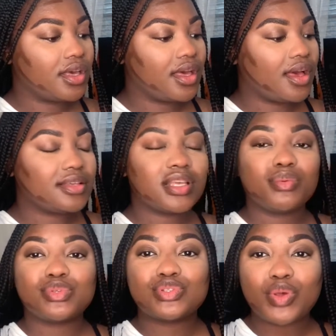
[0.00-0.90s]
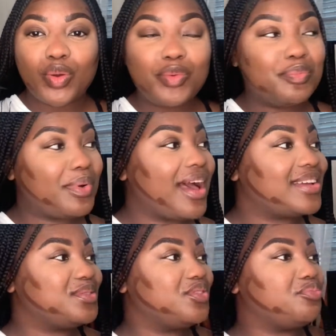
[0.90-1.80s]
Guys, I'm so
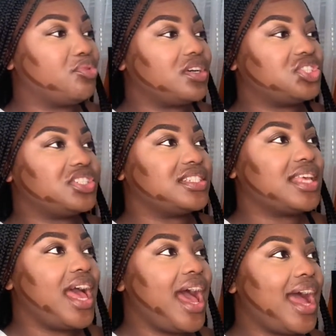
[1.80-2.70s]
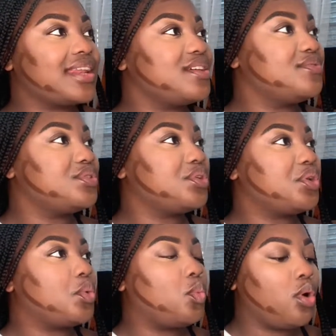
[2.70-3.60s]
bad with brushes. I never
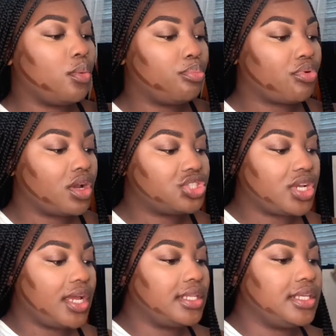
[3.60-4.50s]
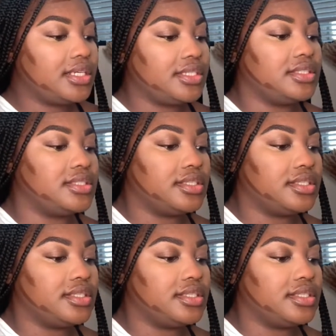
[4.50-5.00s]
know what brush I need.